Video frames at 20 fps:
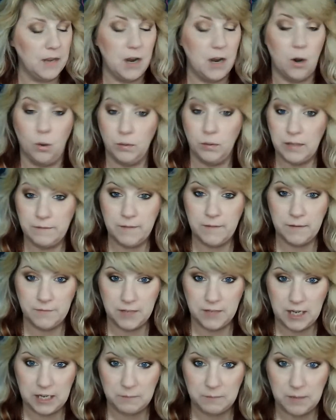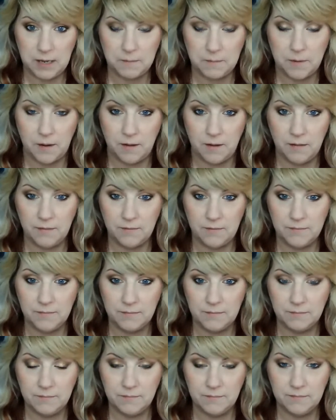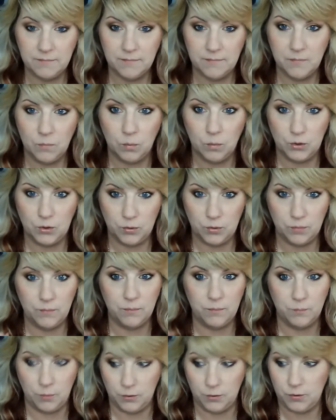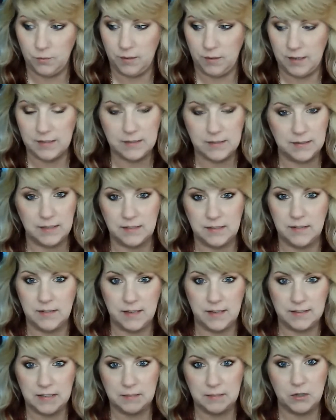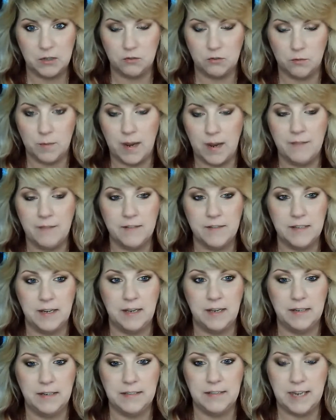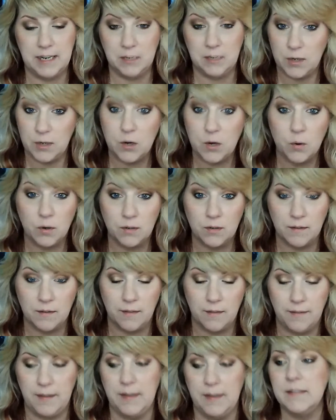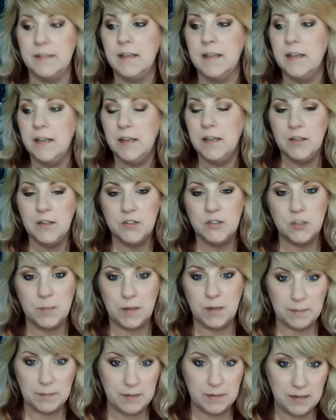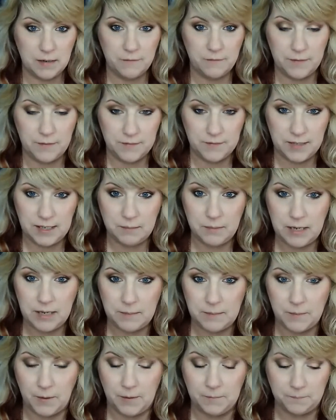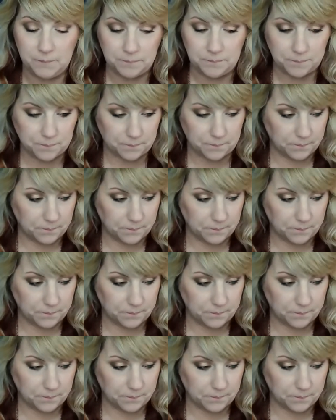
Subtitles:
Only 15 people will do these because that's as much room I have in a day to record all of these. So be limited to 15 people.